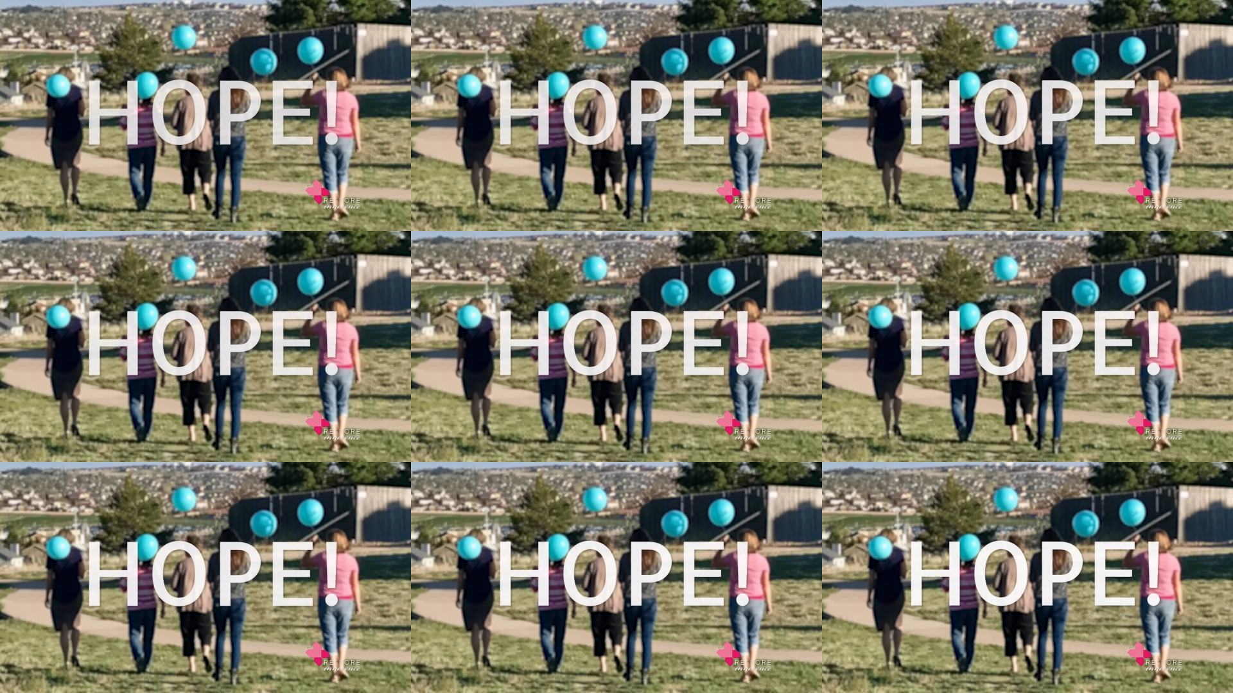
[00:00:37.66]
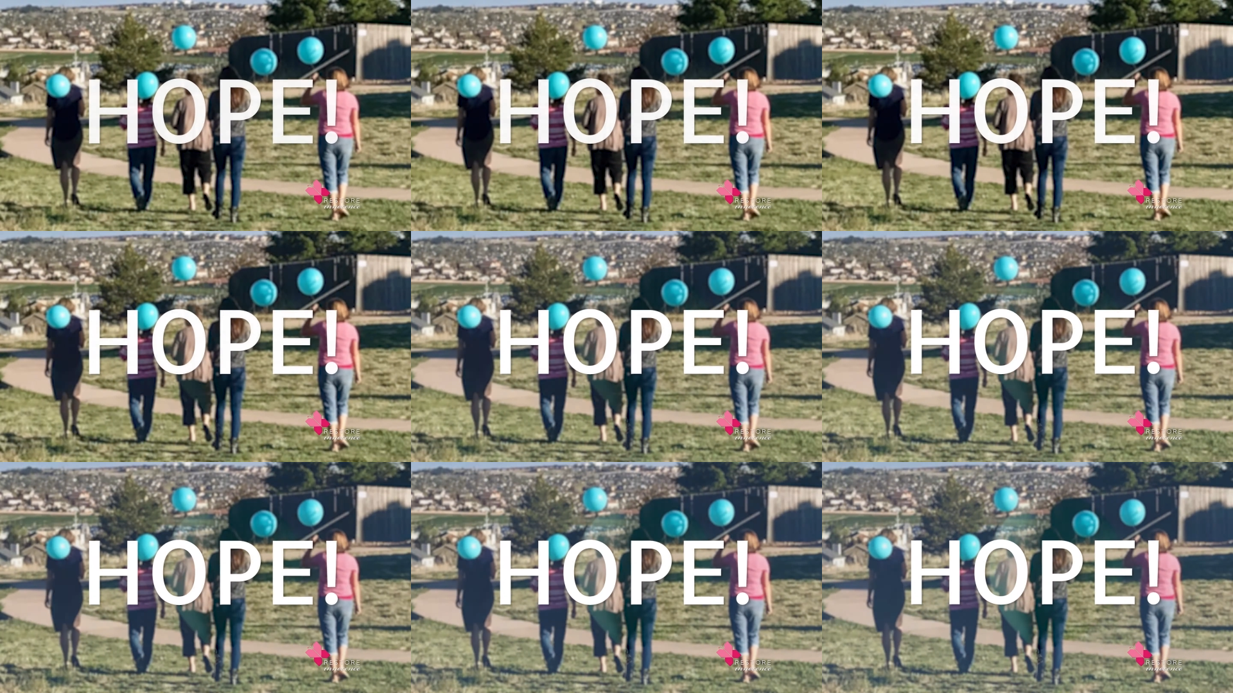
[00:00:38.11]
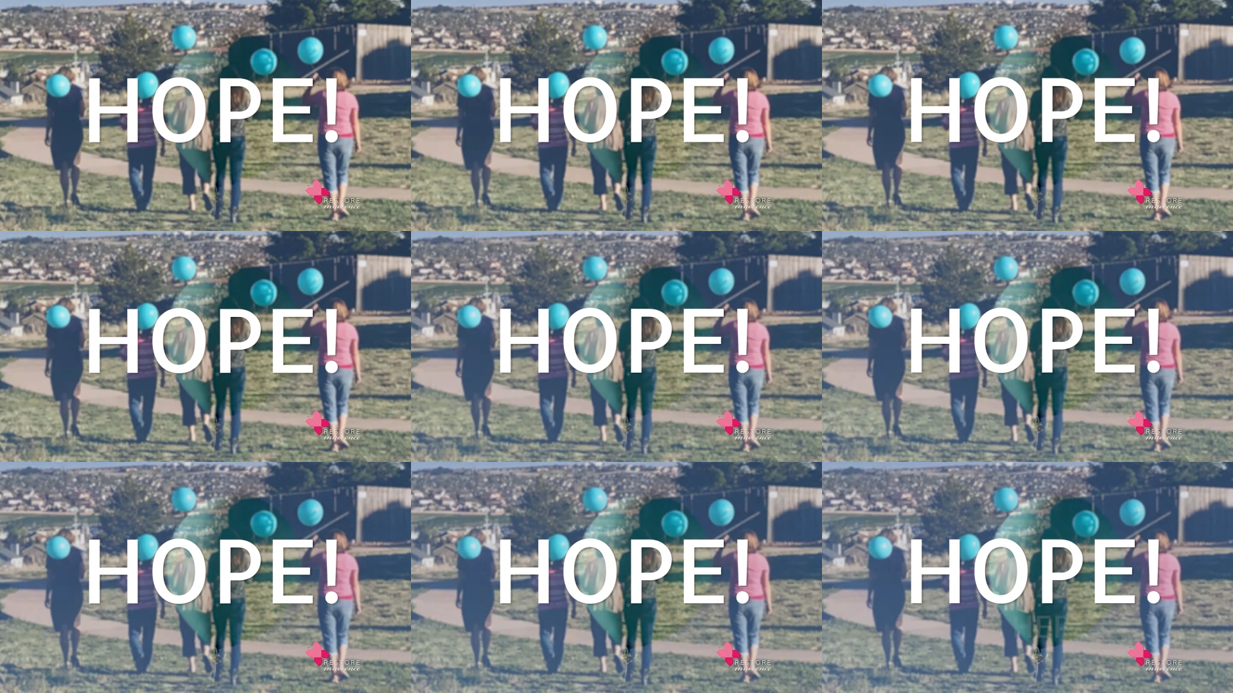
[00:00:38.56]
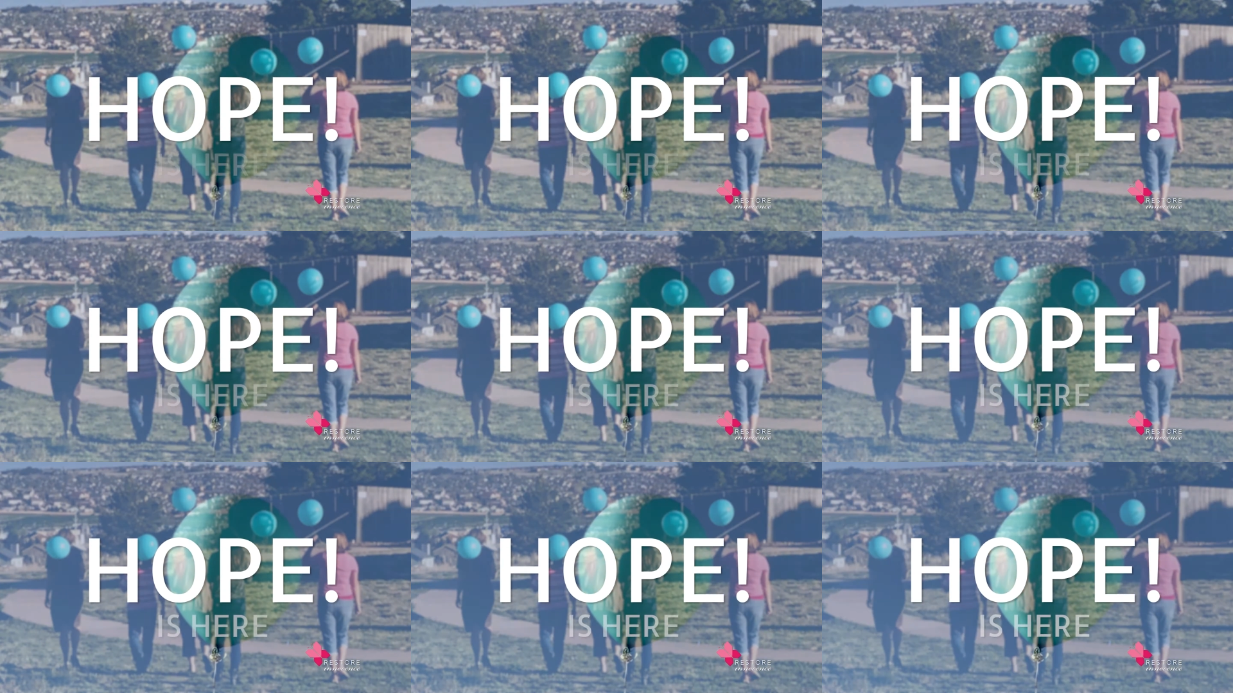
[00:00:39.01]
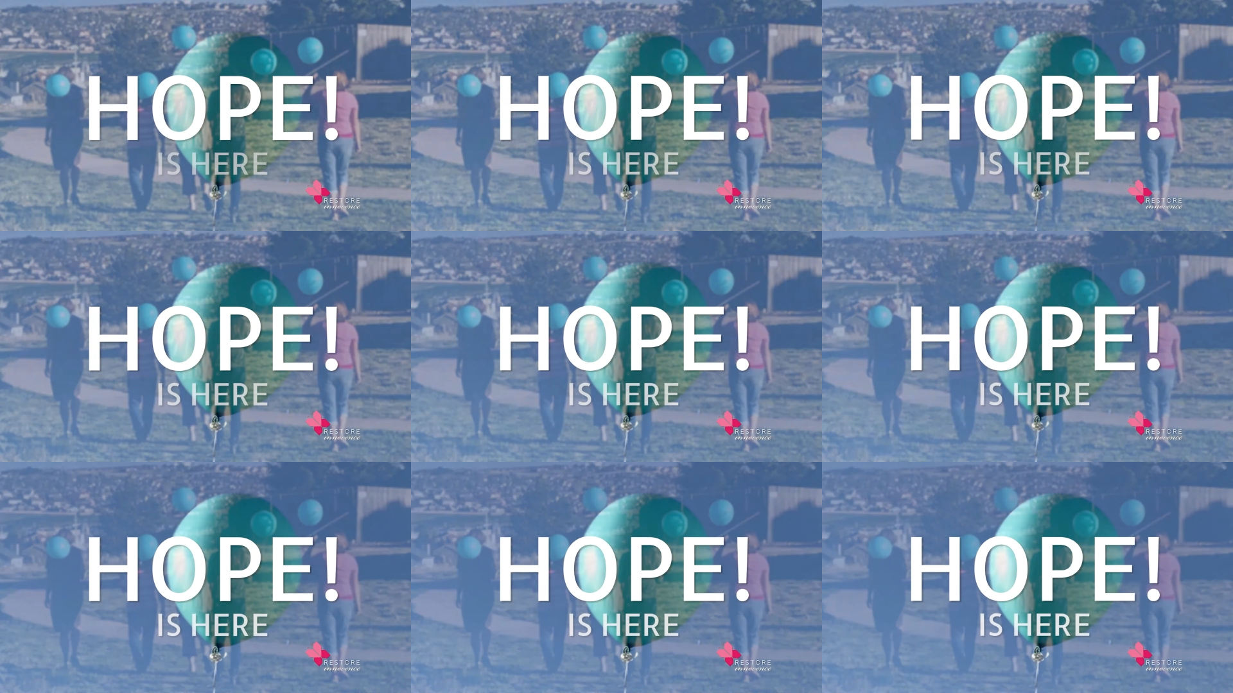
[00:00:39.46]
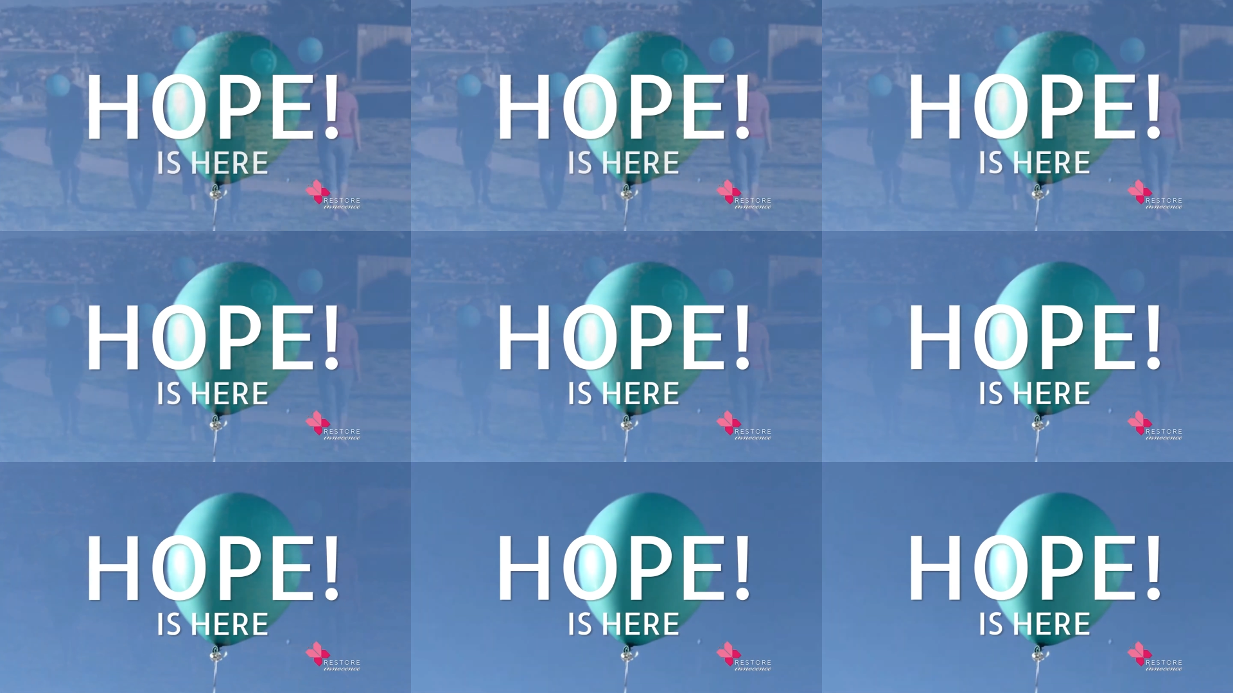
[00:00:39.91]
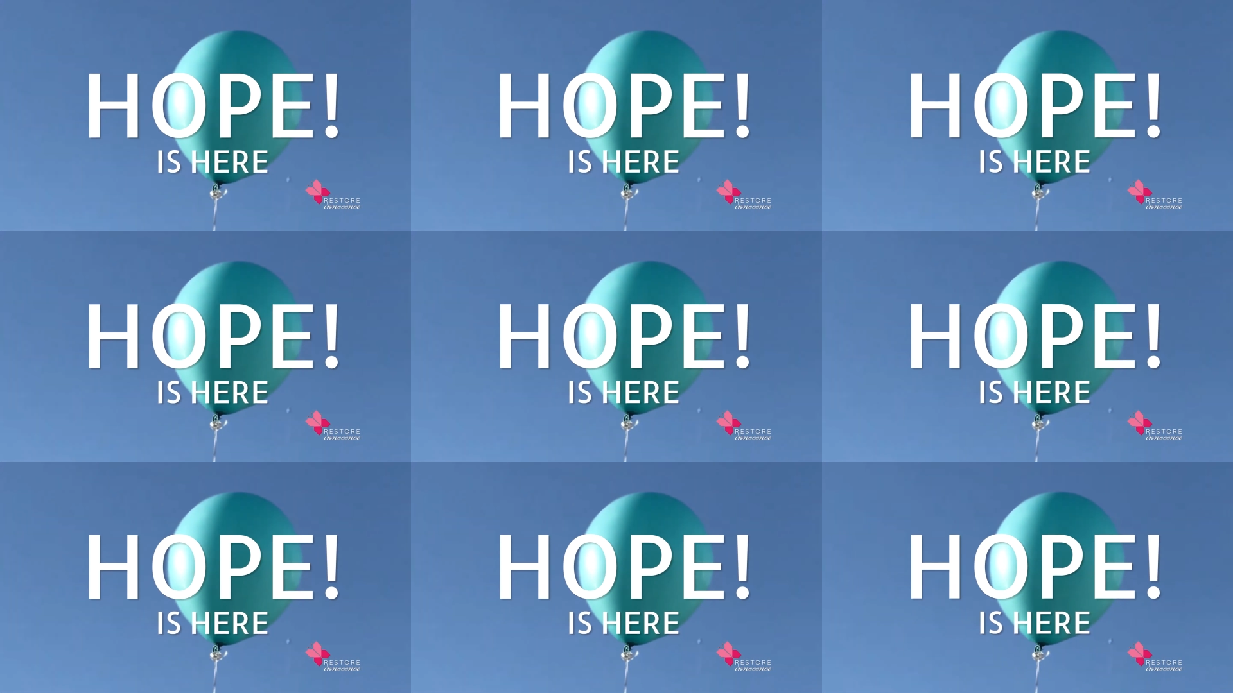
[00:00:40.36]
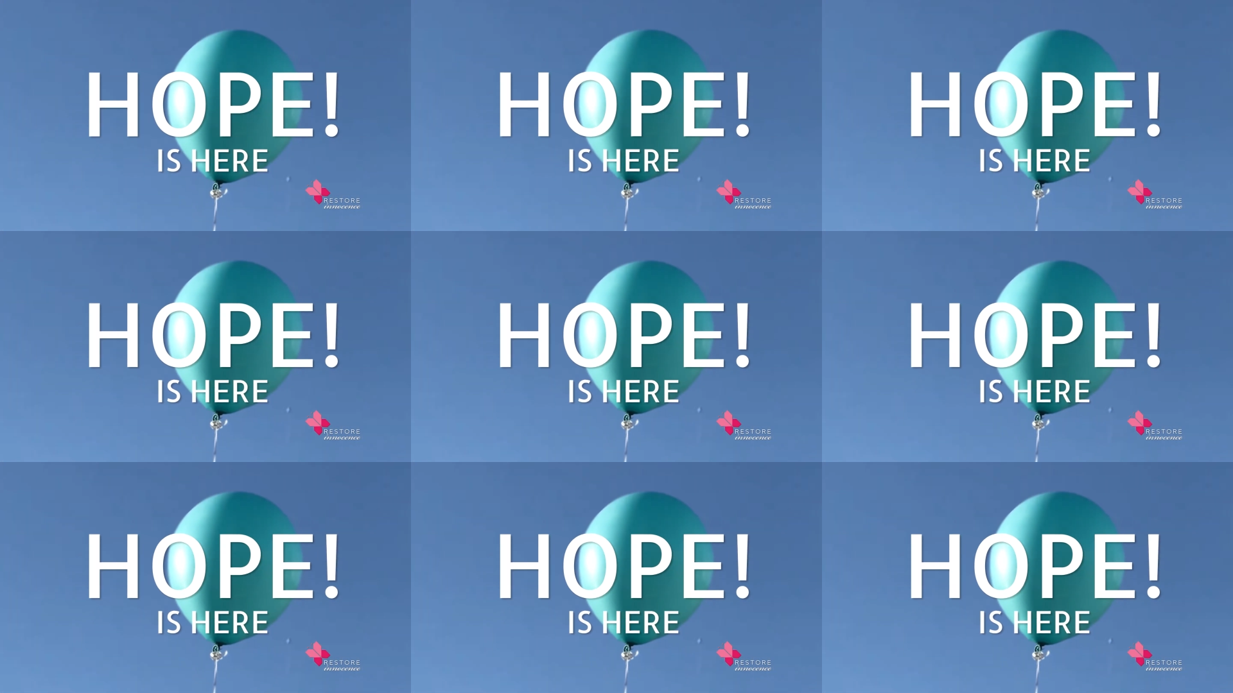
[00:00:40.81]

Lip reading: (no speaker visible)